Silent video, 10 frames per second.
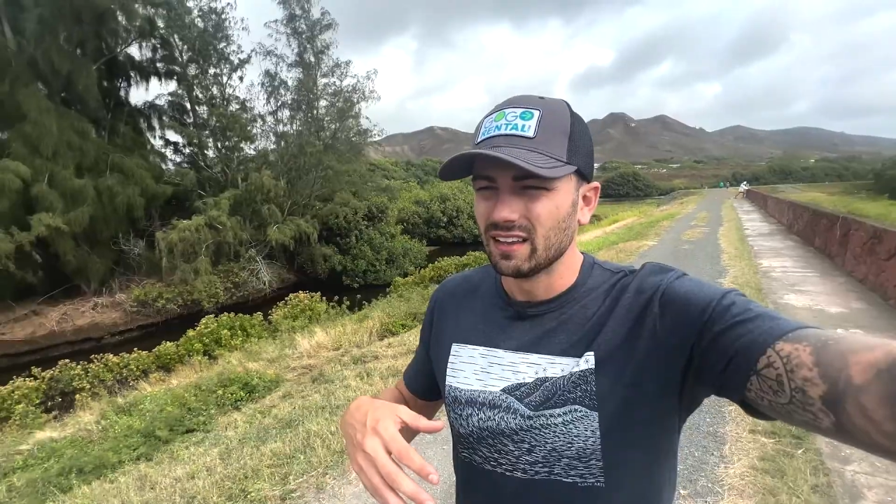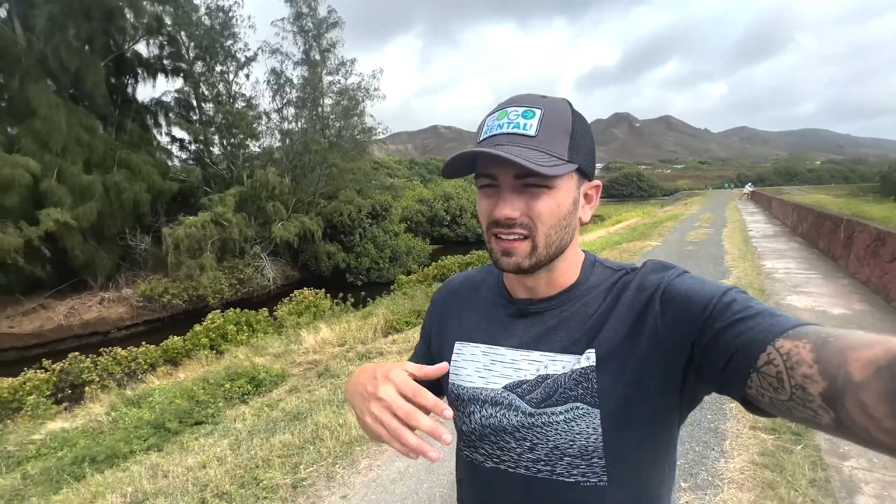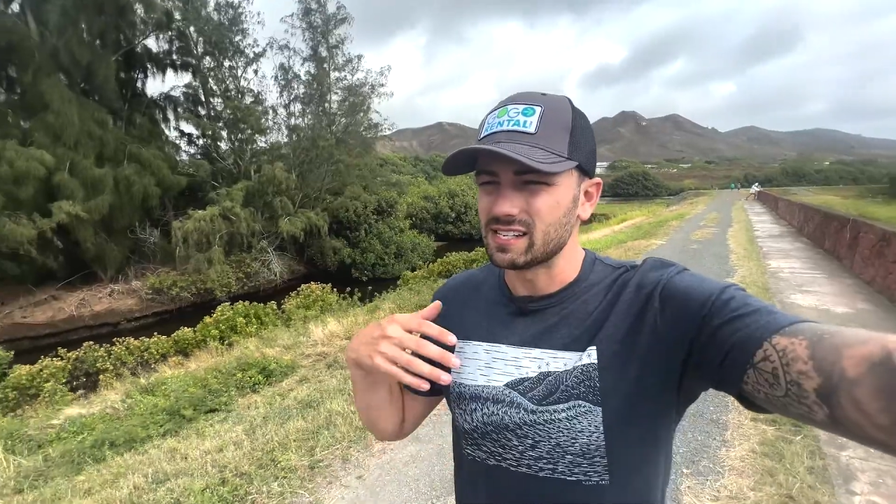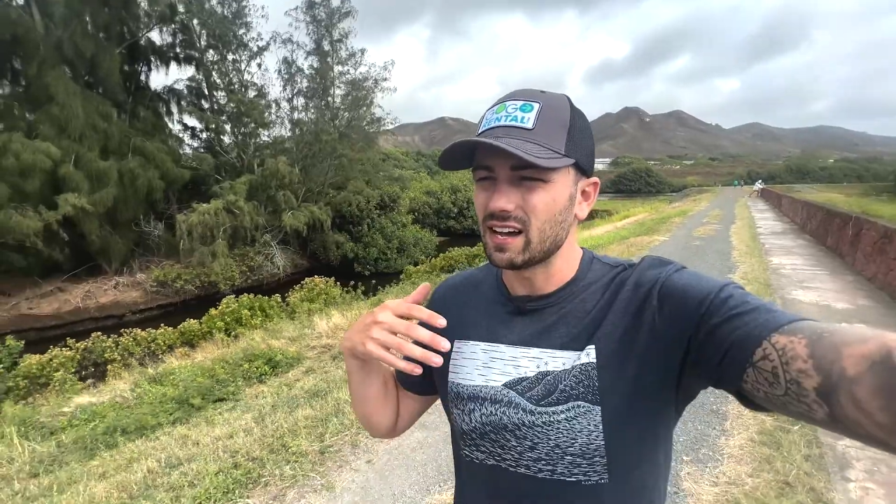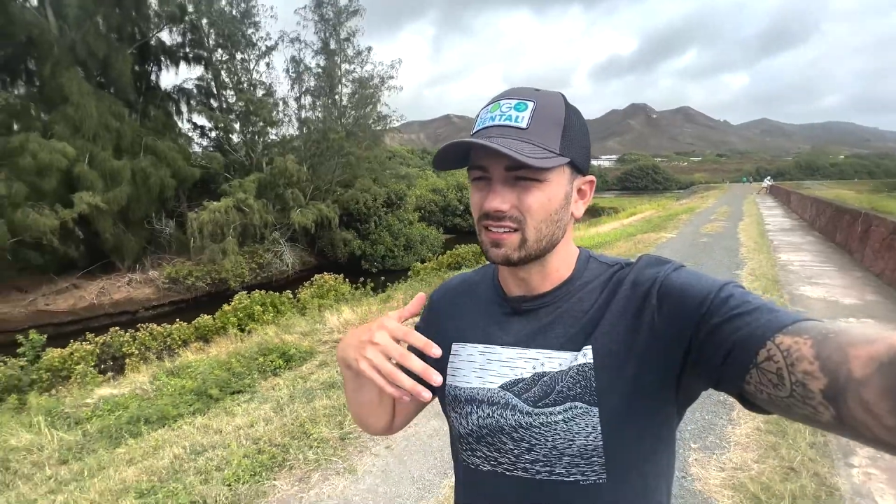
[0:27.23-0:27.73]

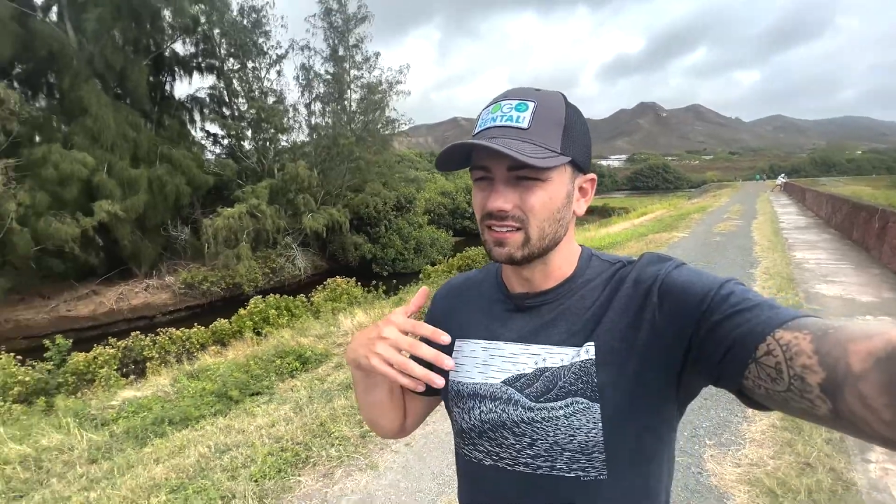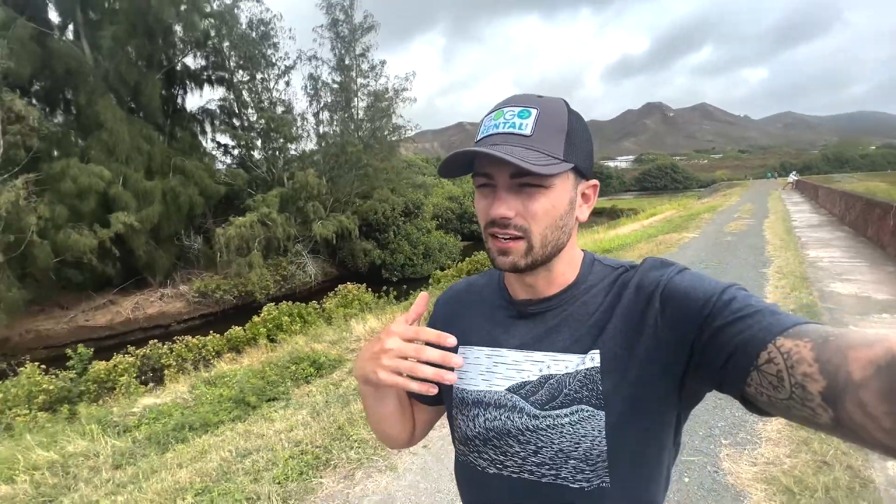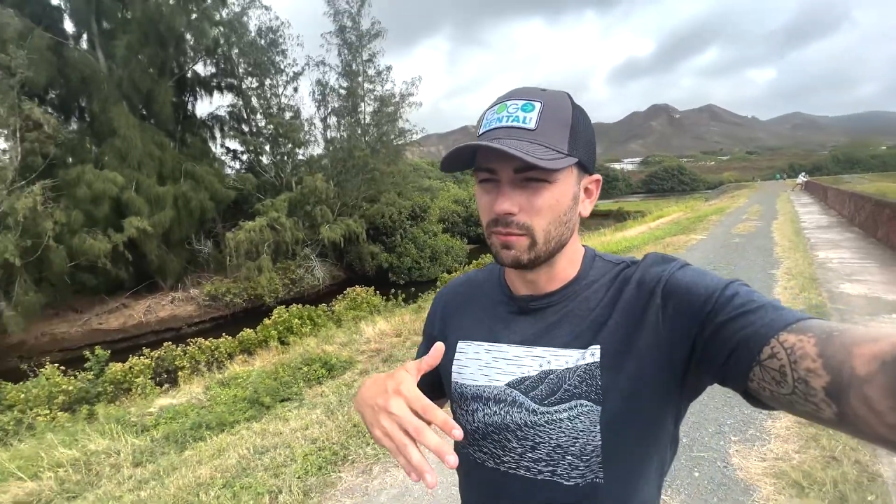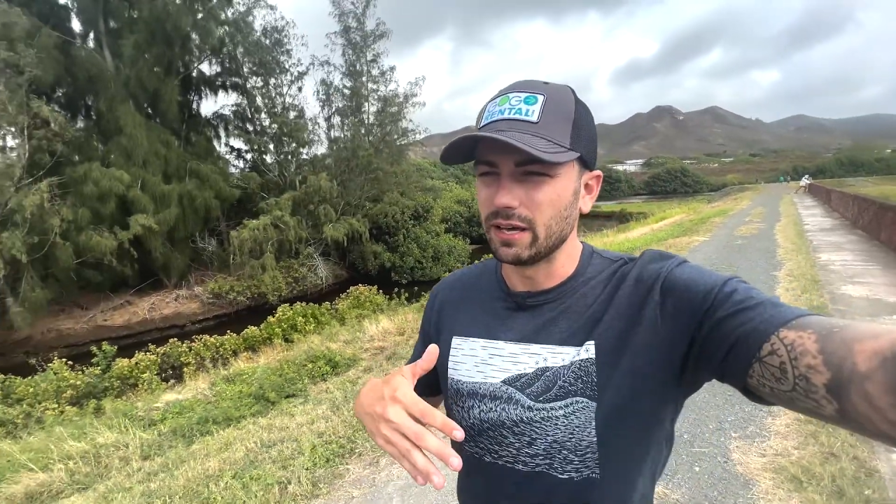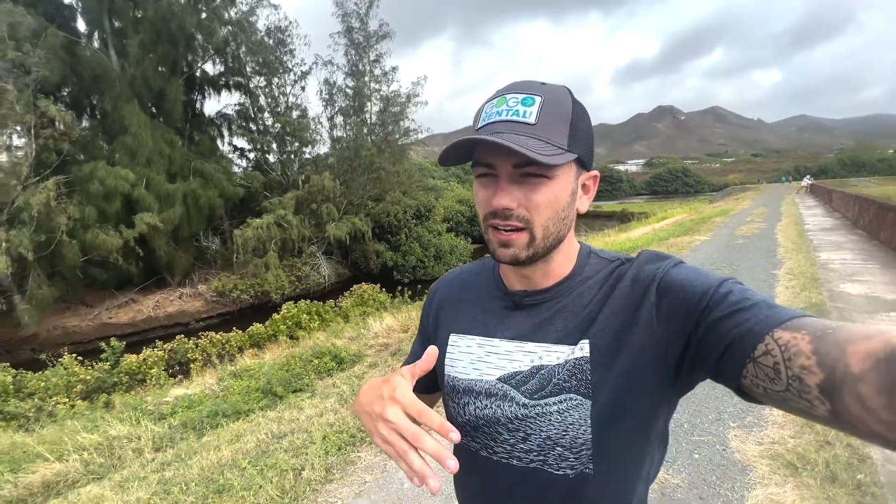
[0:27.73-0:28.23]
Let's talk a
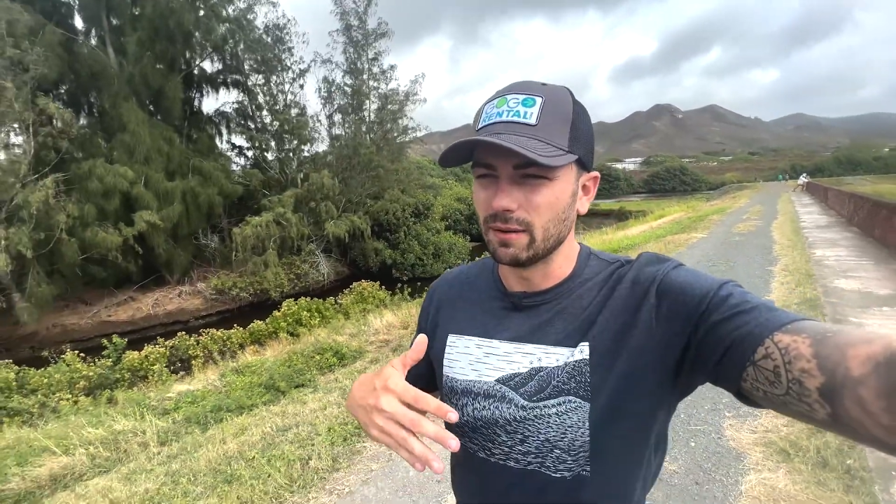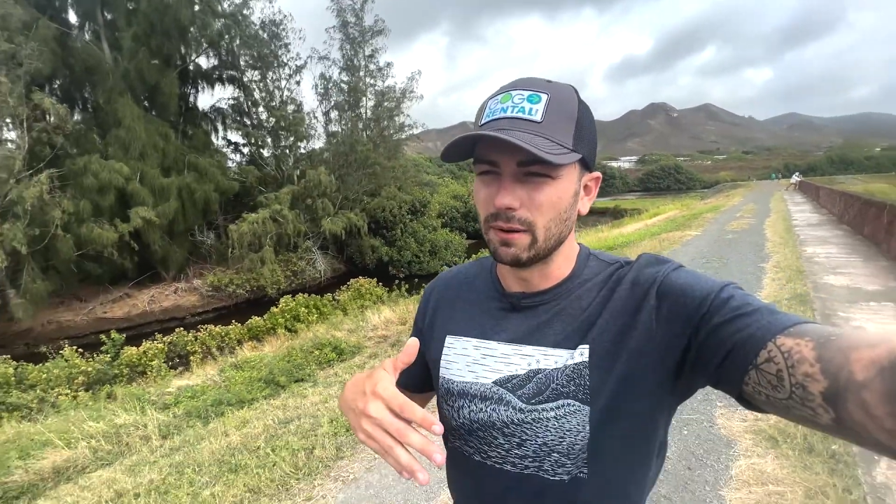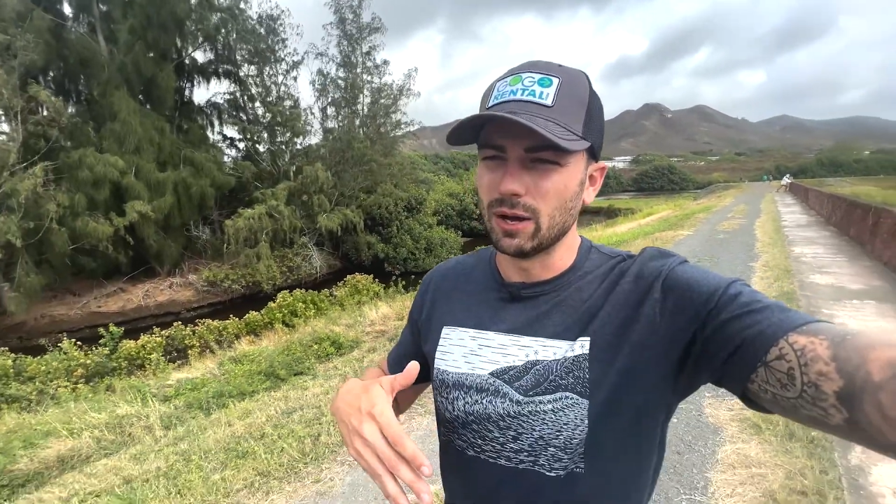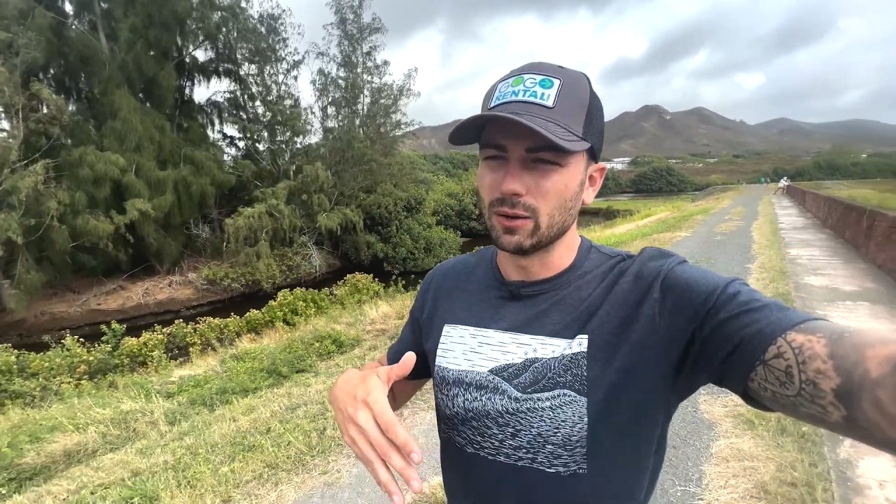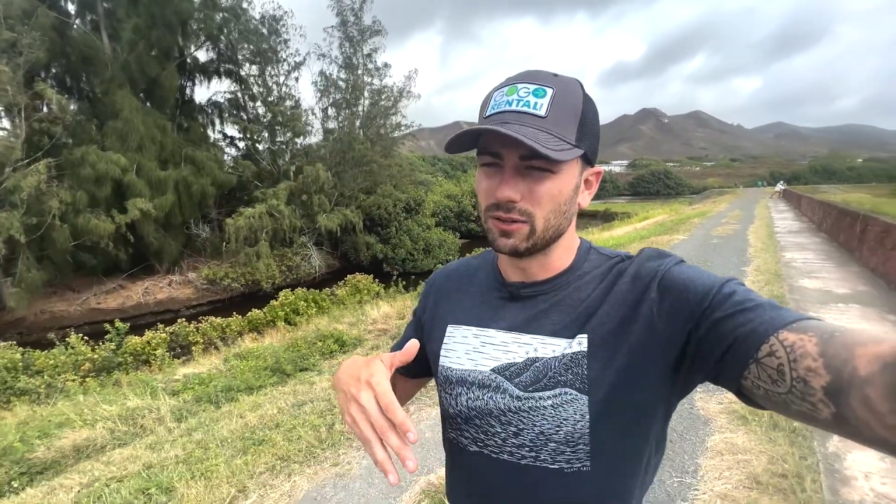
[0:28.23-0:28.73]
little bit about